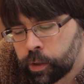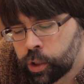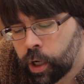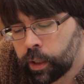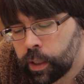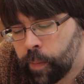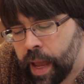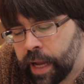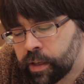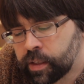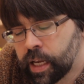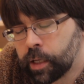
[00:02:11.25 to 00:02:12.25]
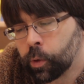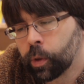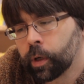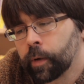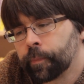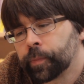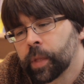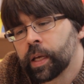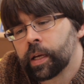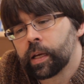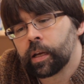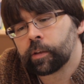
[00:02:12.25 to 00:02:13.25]
Charlie Manx said to her,
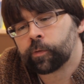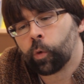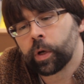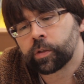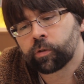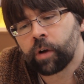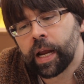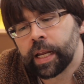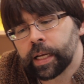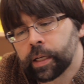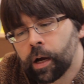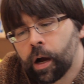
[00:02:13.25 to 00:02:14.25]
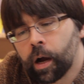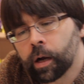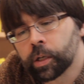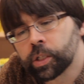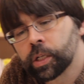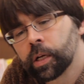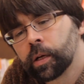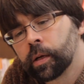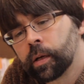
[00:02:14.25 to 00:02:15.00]
his voice grating and harsh.